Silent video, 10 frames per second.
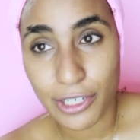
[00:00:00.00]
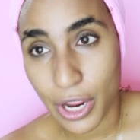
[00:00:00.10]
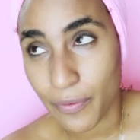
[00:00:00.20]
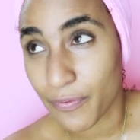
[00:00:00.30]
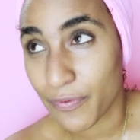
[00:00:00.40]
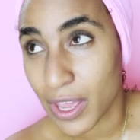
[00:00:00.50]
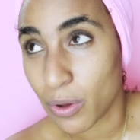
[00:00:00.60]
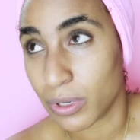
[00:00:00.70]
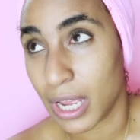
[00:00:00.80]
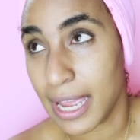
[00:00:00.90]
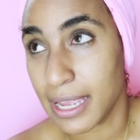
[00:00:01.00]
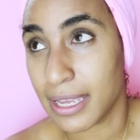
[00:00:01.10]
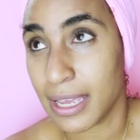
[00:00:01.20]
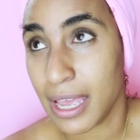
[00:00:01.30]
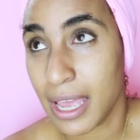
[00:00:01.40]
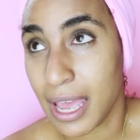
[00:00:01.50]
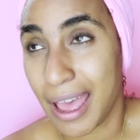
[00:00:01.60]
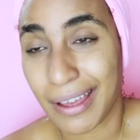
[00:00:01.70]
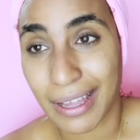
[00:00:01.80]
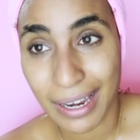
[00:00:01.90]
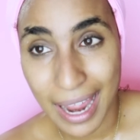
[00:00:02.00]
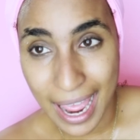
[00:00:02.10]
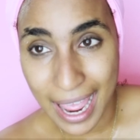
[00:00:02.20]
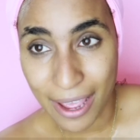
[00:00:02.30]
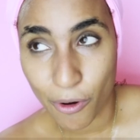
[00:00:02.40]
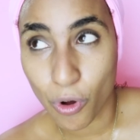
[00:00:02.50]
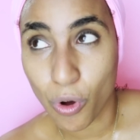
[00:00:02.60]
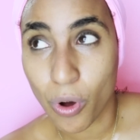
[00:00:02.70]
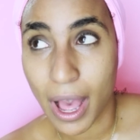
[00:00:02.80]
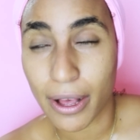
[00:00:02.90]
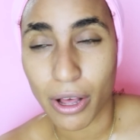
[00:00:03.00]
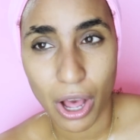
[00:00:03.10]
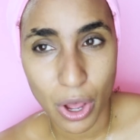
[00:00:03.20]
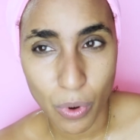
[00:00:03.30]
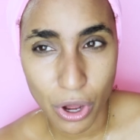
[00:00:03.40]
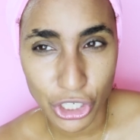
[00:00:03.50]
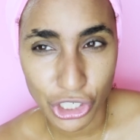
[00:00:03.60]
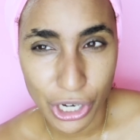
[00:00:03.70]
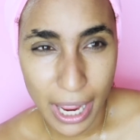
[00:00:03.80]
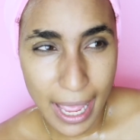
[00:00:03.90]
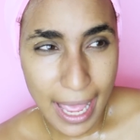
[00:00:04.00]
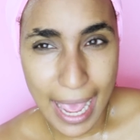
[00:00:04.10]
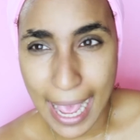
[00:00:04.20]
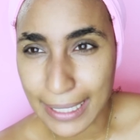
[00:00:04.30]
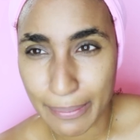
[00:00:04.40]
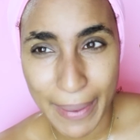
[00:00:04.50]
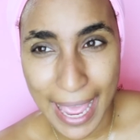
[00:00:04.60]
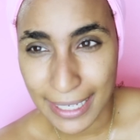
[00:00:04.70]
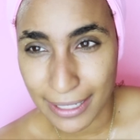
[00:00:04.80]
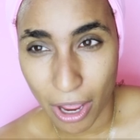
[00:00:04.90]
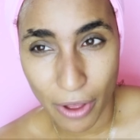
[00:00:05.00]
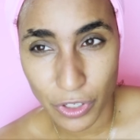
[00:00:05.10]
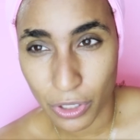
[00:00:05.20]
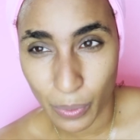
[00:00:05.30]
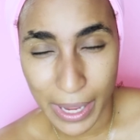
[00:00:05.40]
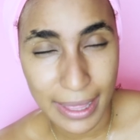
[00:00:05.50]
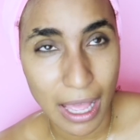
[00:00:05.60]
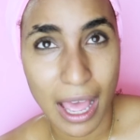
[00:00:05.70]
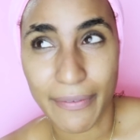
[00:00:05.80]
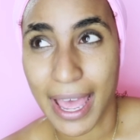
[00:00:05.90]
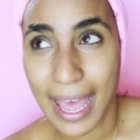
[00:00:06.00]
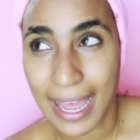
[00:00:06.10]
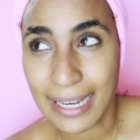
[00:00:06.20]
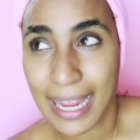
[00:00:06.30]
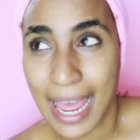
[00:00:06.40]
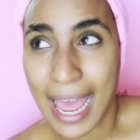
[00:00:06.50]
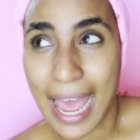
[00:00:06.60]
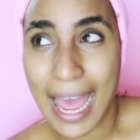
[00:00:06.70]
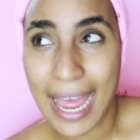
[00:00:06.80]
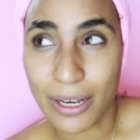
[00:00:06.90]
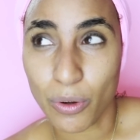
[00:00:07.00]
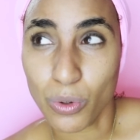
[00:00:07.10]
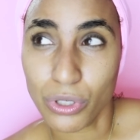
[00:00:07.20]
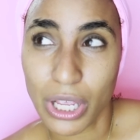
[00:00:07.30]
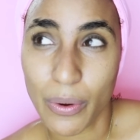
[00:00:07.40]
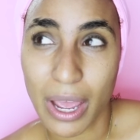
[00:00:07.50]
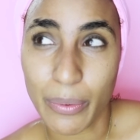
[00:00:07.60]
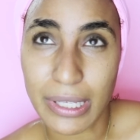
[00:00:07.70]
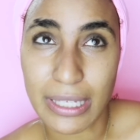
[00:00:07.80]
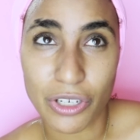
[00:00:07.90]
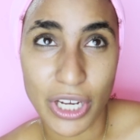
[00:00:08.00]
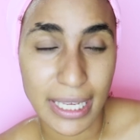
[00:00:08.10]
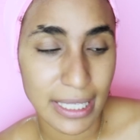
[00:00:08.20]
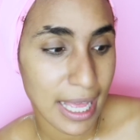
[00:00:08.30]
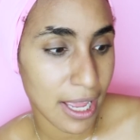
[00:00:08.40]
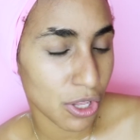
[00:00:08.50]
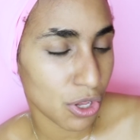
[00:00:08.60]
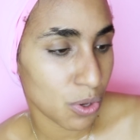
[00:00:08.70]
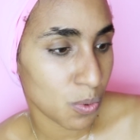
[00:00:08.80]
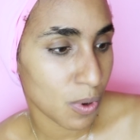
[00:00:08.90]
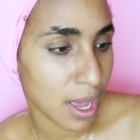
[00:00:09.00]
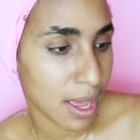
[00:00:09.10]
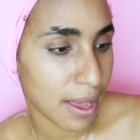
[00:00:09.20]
don't feel like a clay or a co-wash is best after the week that I've had. And also I would suggest that you